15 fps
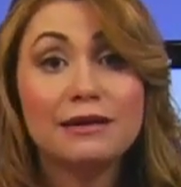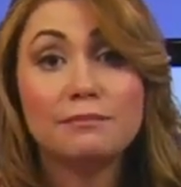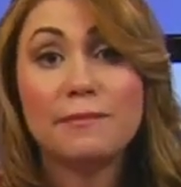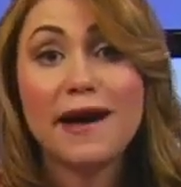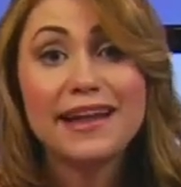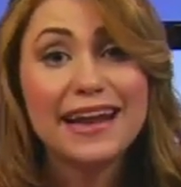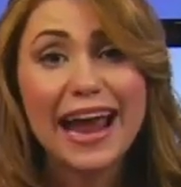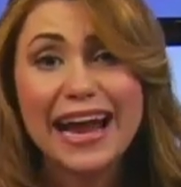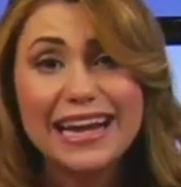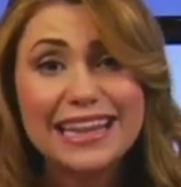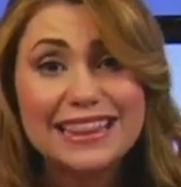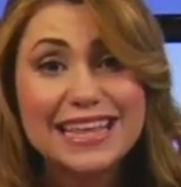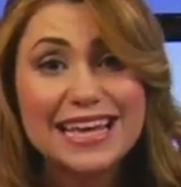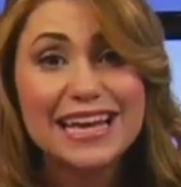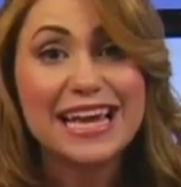but
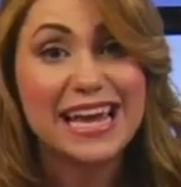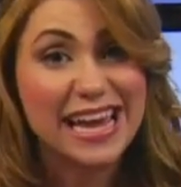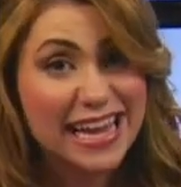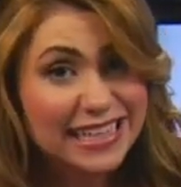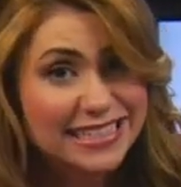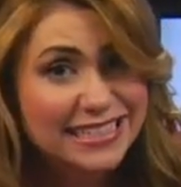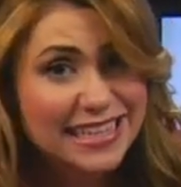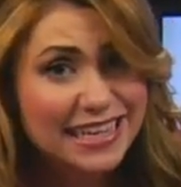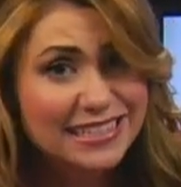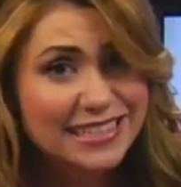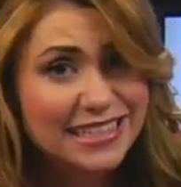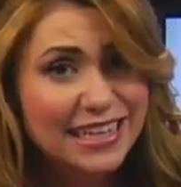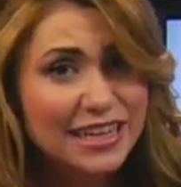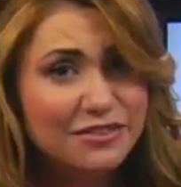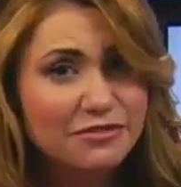anything
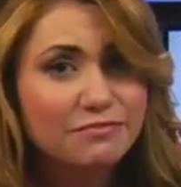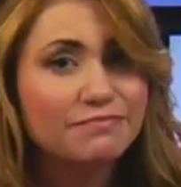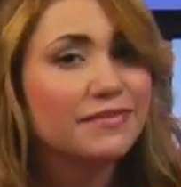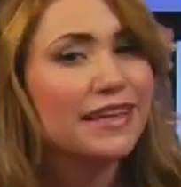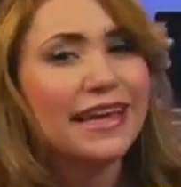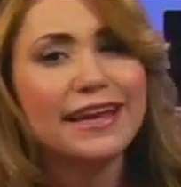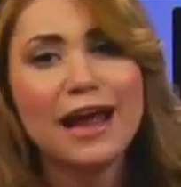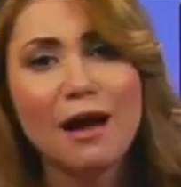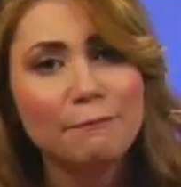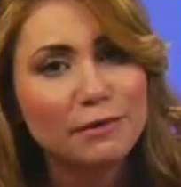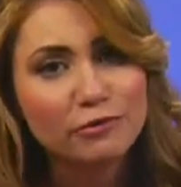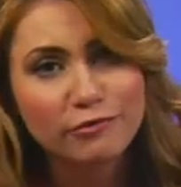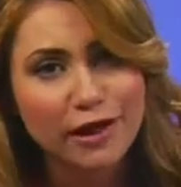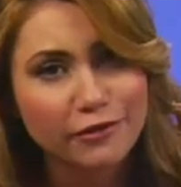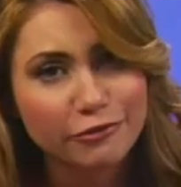heat-sensitive cannot be
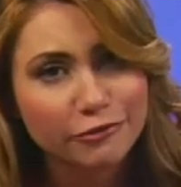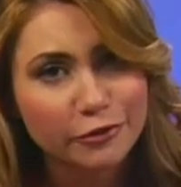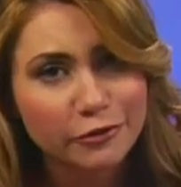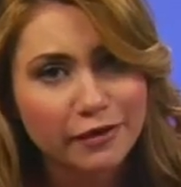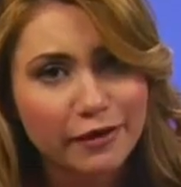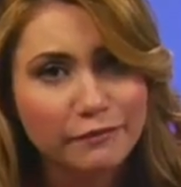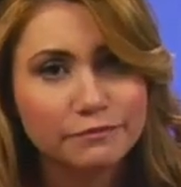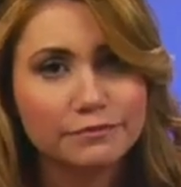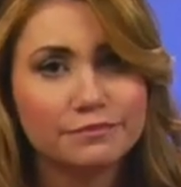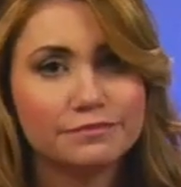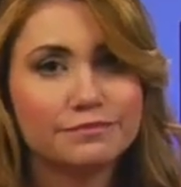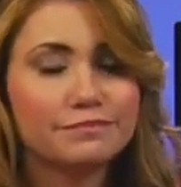run through them.